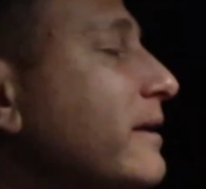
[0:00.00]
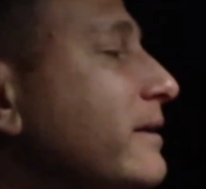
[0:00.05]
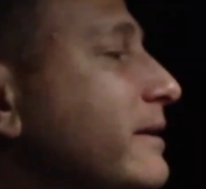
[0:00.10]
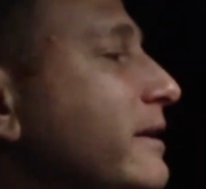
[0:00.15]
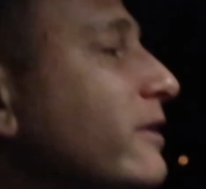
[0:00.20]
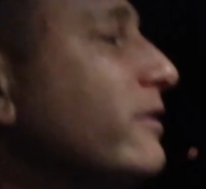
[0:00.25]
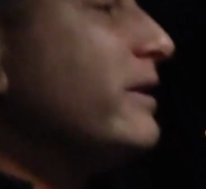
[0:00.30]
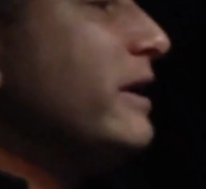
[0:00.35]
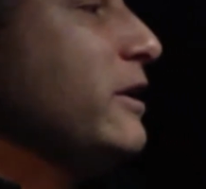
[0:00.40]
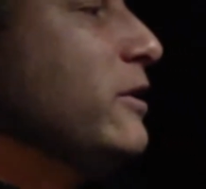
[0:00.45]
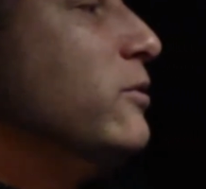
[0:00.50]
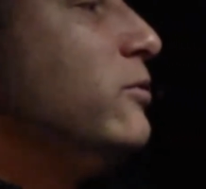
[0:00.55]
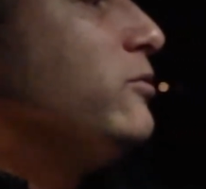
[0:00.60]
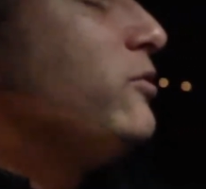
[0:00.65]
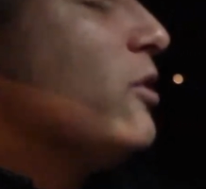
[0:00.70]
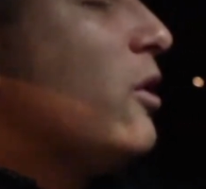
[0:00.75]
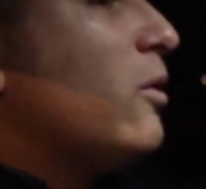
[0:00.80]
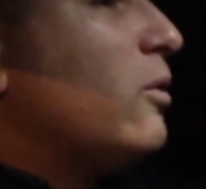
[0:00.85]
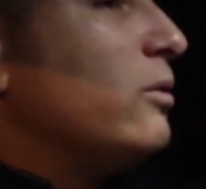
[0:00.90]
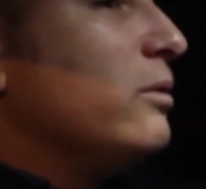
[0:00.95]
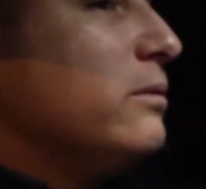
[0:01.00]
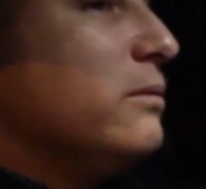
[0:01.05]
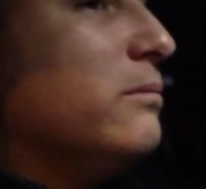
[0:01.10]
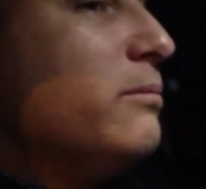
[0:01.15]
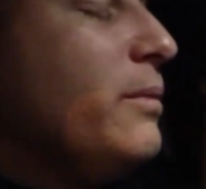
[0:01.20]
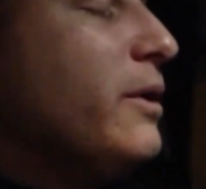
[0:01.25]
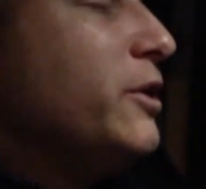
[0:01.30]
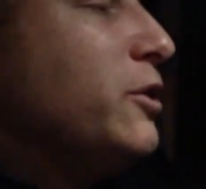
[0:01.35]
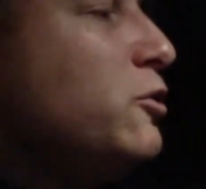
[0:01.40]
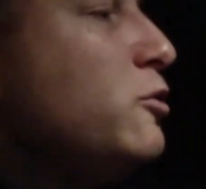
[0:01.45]
a deal that you
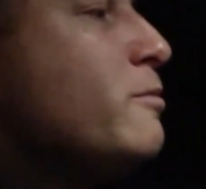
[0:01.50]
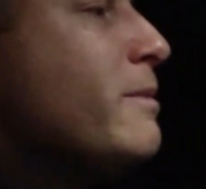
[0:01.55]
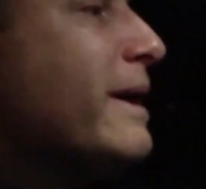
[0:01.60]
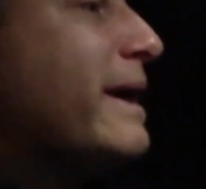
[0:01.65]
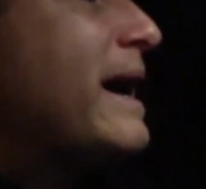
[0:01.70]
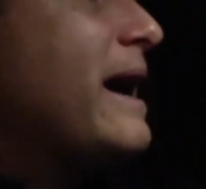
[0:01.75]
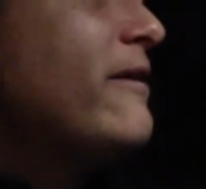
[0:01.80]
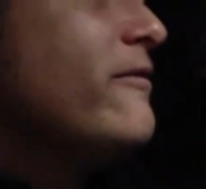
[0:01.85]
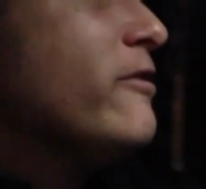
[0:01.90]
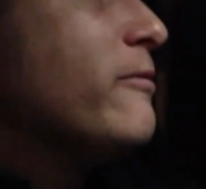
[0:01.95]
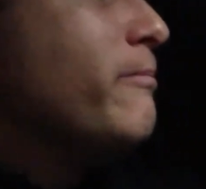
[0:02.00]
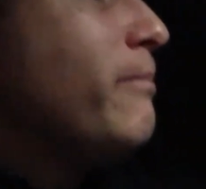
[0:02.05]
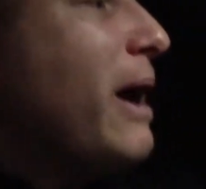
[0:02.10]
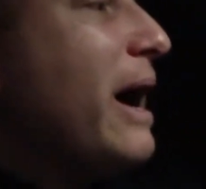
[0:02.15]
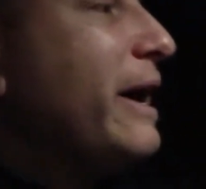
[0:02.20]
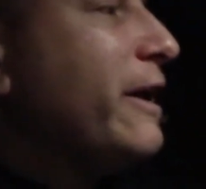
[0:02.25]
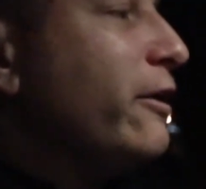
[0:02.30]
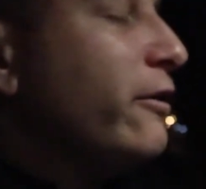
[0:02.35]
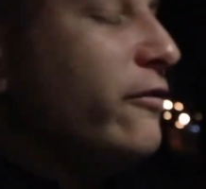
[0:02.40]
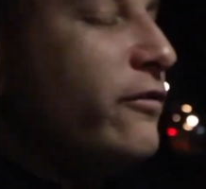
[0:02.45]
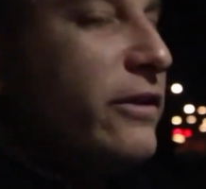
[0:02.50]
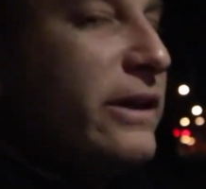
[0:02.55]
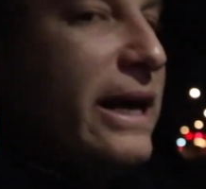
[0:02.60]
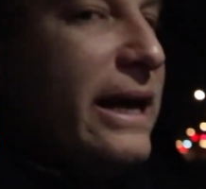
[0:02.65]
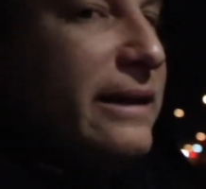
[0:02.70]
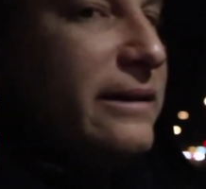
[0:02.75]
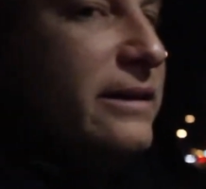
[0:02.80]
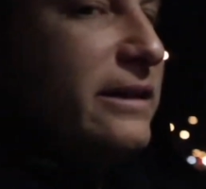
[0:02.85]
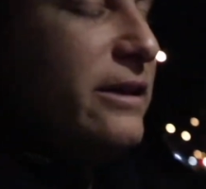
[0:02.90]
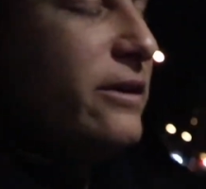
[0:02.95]
don't, but you may have the buyer for
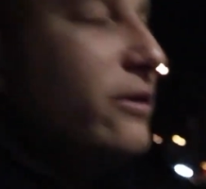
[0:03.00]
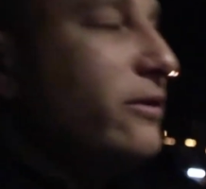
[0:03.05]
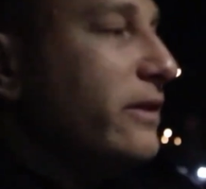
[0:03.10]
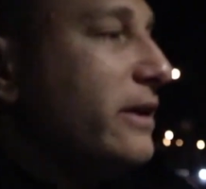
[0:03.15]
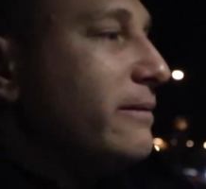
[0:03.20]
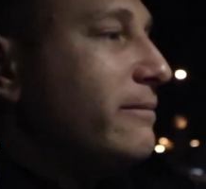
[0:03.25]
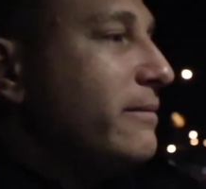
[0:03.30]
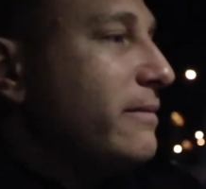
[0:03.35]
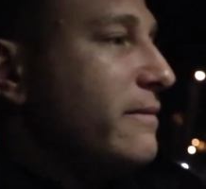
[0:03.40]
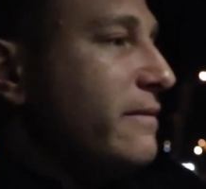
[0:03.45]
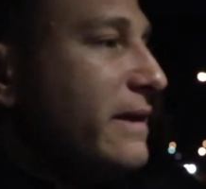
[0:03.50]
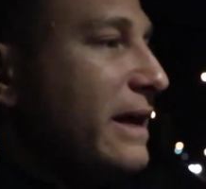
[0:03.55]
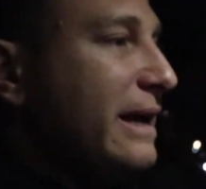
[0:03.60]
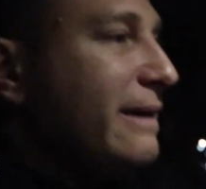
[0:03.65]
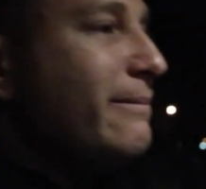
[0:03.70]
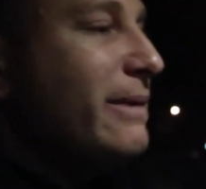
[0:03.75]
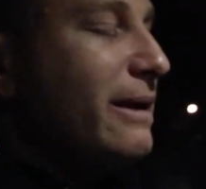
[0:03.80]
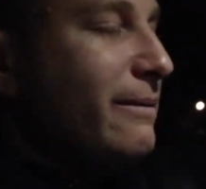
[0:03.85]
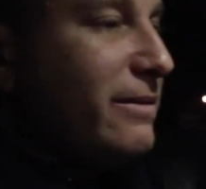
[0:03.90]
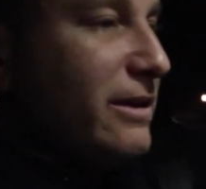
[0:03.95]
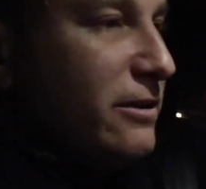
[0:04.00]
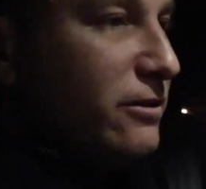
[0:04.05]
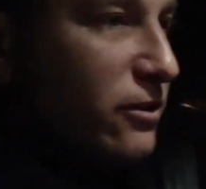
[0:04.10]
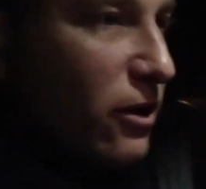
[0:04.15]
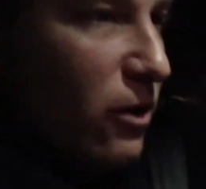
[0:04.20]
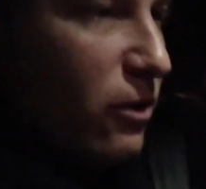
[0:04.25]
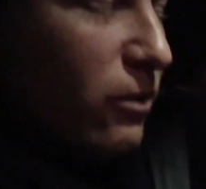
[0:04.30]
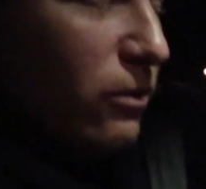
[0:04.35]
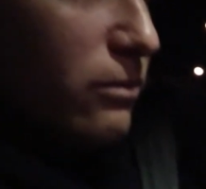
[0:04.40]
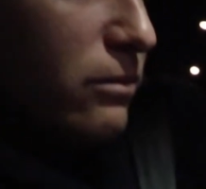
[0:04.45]
that deal that they maybe
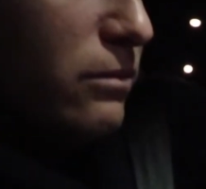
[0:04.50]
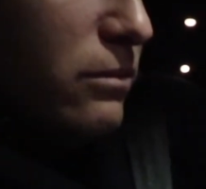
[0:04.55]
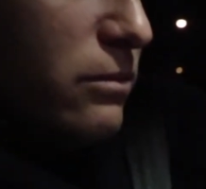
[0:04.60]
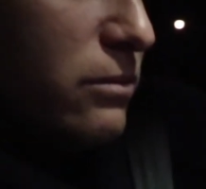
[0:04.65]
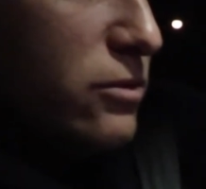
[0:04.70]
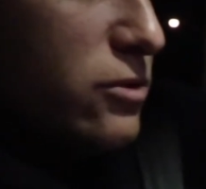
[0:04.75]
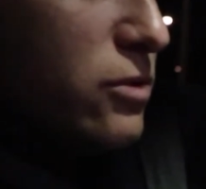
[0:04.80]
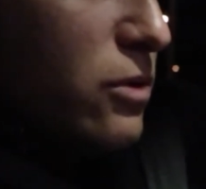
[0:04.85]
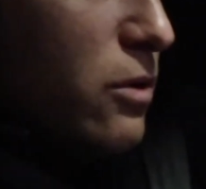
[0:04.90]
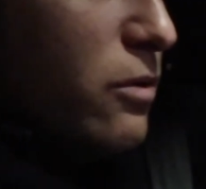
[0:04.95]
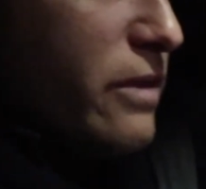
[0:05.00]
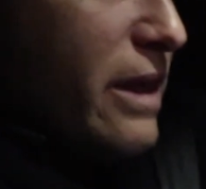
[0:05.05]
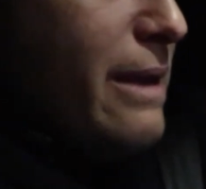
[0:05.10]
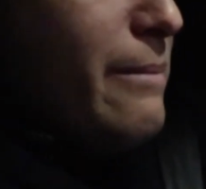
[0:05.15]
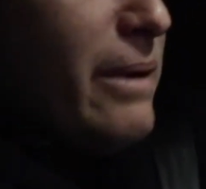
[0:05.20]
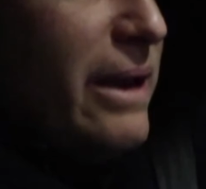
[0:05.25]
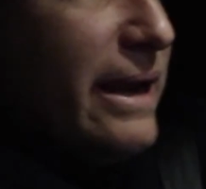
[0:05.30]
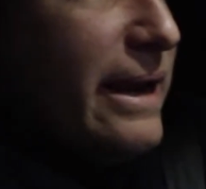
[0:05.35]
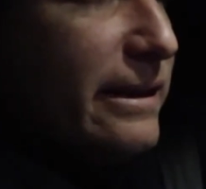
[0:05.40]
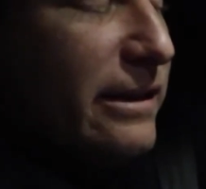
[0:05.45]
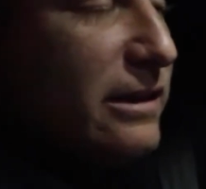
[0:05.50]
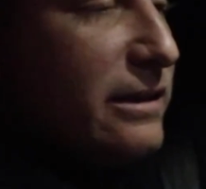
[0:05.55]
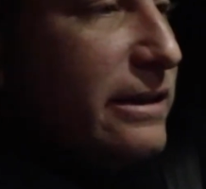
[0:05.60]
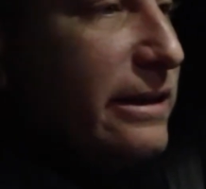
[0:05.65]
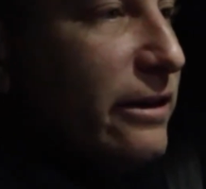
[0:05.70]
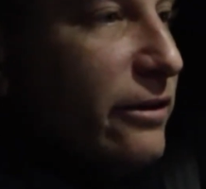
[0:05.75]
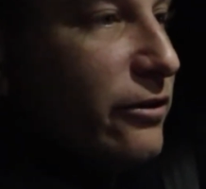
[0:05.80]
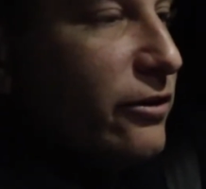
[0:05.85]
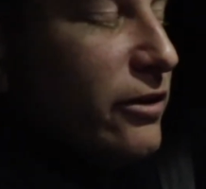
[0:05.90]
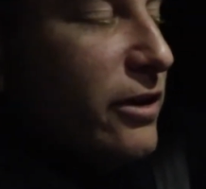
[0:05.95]
don't. So they may get the
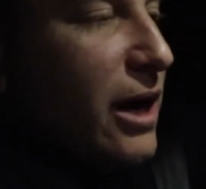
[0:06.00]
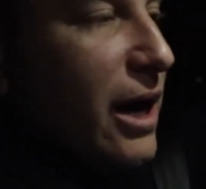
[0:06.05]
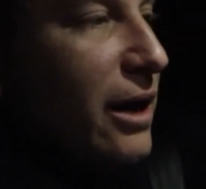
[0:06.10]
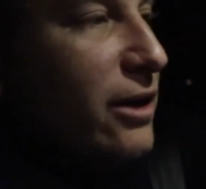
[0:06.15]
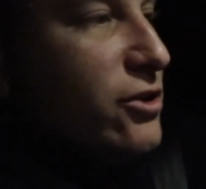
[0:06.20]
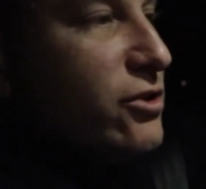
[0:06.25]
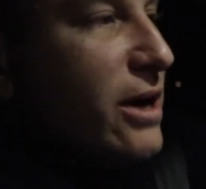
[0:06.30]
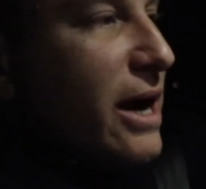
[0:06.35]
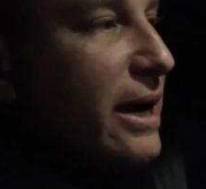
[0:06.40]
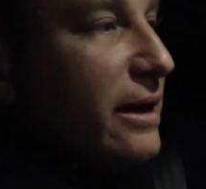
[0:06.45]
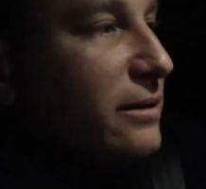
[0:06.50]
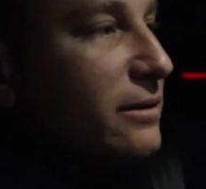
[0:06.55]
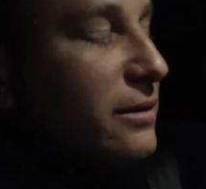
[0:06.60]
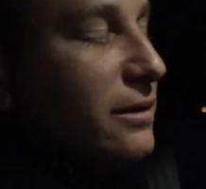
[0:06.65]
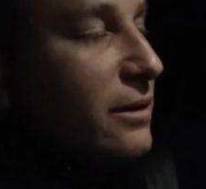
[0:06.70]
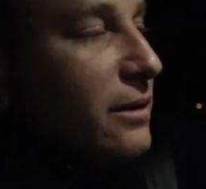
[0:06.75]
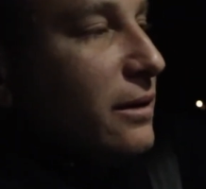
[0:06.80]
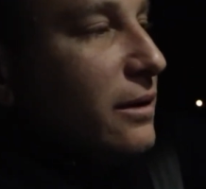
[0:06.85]
deal under contract,